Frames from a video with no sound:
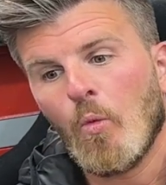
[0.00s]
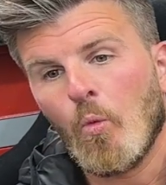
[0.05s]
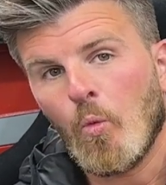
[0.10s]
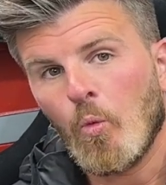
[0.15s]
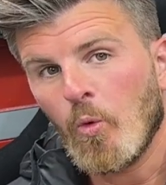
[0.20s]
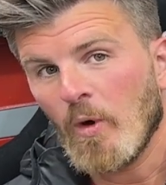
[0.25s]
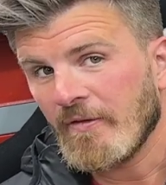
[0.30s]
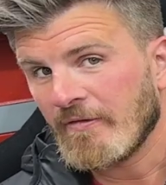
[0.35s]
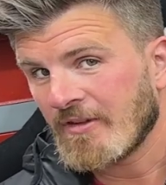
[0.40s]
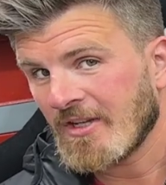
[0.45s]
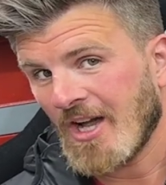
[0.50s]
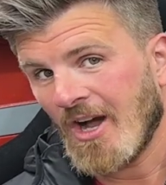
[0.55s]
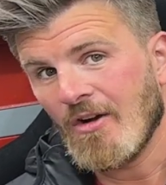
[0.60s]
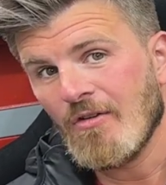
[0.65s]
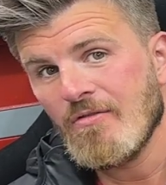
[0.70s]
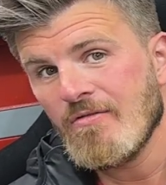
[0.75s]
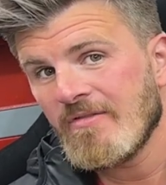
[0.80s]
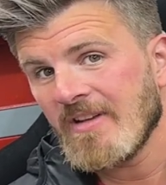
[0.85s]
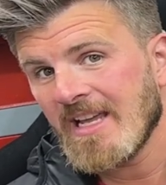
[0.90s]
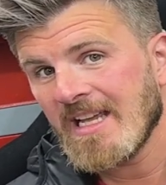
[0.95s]
with
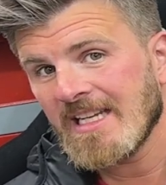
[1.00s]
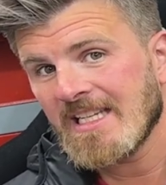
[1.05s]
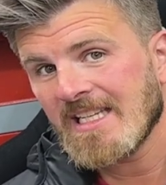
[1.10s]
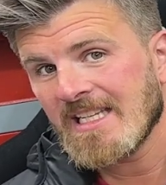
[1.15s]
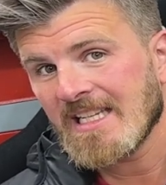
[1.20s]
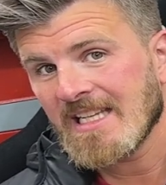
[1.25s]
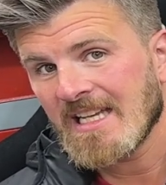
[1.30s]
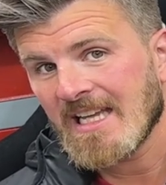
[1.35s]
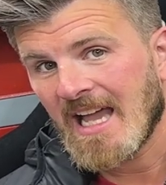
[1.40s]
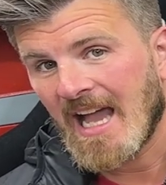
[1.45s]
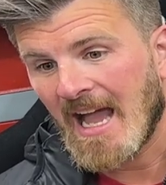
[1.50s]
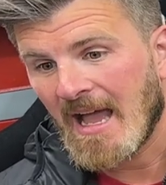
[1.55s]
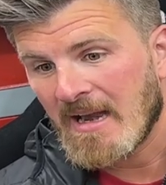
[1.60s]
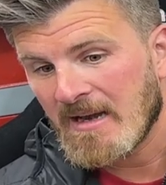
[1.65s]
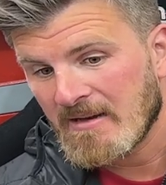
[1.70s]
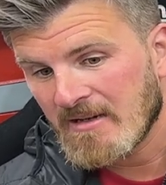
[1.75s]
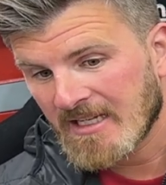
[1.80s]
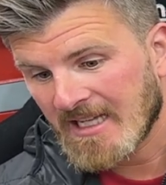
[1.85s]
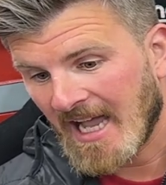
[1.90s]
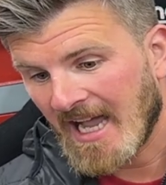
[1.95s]
COVID
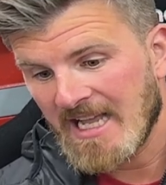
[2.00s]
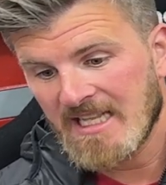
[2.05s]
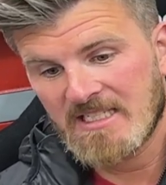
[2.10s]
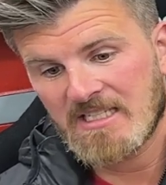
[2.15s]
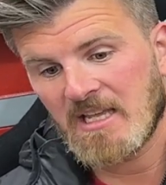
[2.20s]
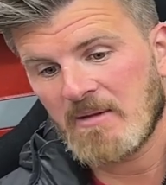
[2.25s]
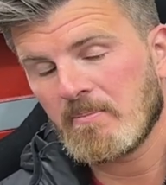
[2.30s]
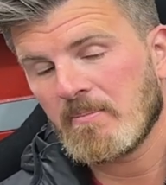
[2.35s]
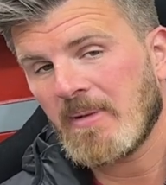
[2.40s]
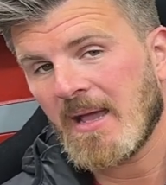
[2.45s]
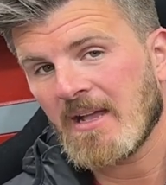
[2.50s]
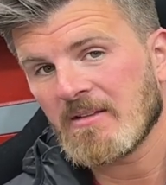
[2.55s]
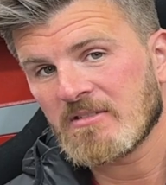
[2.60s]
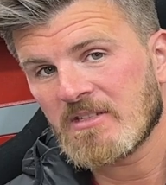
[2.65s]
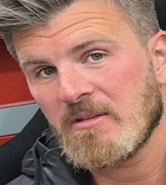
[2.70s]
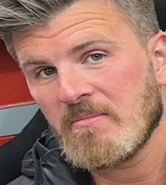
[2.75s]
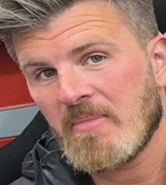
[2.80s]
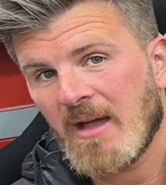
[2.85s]
and KTM bouncing